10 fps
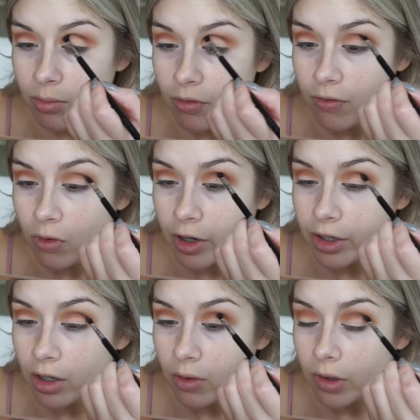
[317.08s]
before I
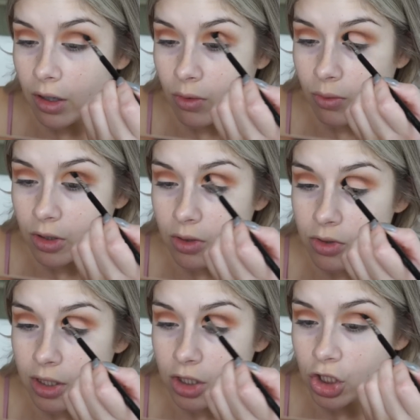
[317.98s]
go in with
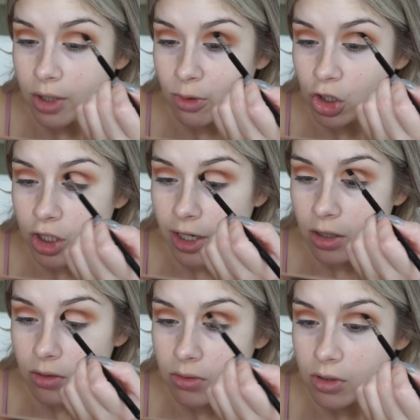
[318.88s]
those like shimmer
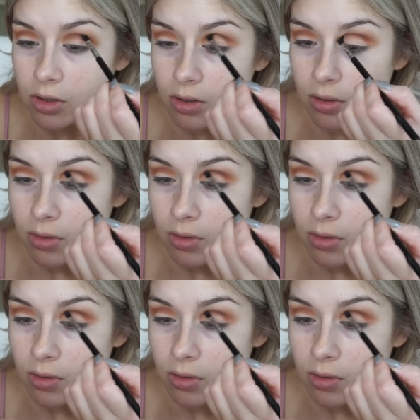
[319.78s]
shadows.